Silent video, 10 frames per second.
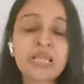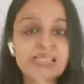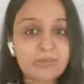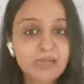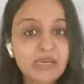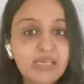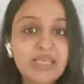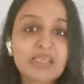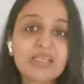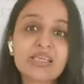
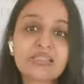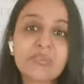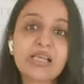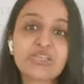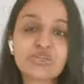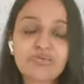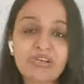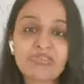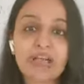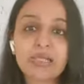Similarly, in these millets, you
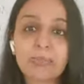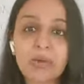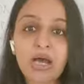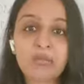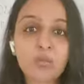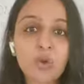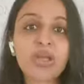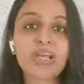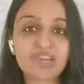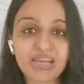will find a
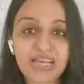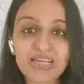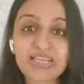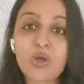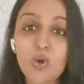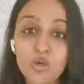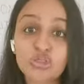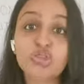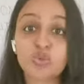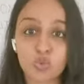parboiled variety
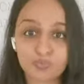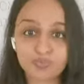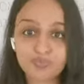also.